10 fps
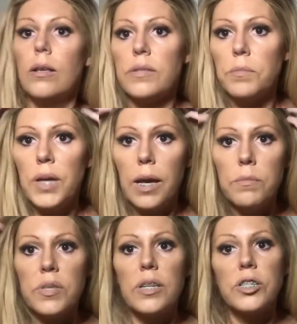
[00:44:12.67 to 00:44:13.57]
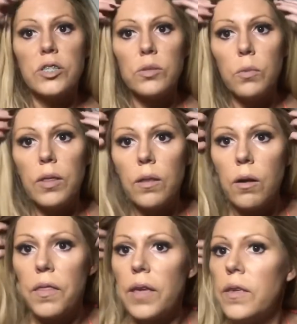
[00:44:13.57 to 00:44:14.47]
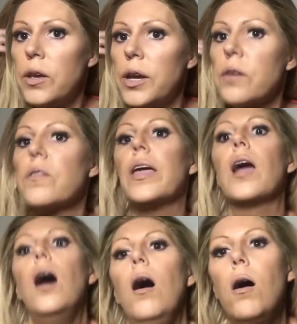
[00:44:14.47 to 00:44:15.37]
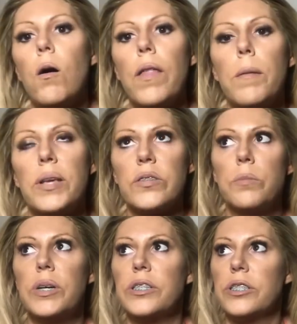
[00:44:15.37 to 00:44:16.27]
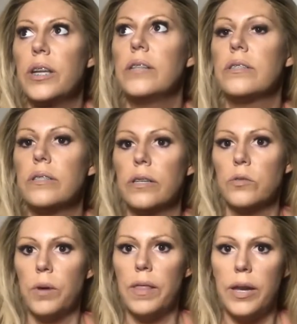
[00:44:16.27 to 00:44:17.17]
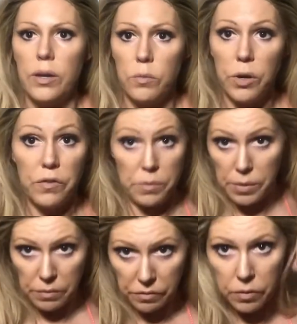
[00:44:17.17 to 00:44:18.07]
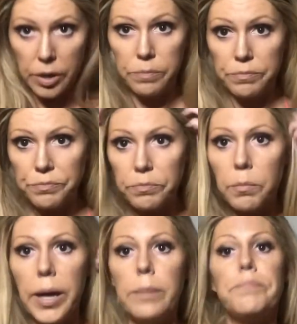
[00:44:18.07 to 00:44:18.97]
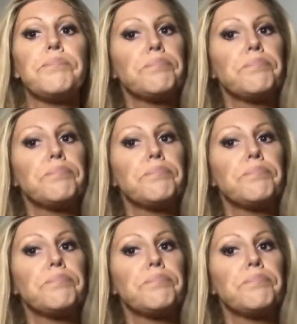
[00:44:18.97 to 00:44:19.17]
Sometimes it's just the one little thing that you hear, you're like, oh, that makes so much sense. That's why that didn't work for me before. But